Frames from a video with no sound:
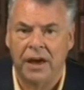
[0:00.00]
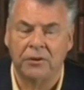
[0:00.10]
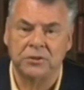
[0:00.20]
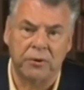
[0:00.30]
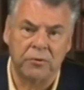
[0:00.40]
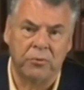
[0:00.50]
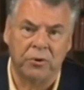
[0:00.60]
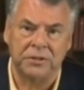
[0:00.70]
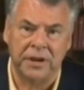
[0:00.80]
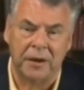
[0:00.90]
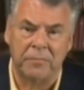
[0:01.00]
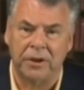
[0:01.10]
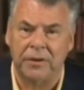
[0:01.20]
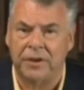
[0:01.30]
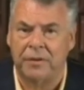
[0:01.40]
And also I would point out, I
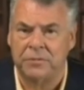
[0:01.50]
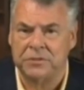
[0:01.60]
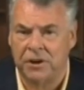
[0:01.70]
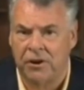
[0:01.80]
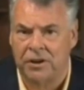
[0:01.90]
believe that Mr.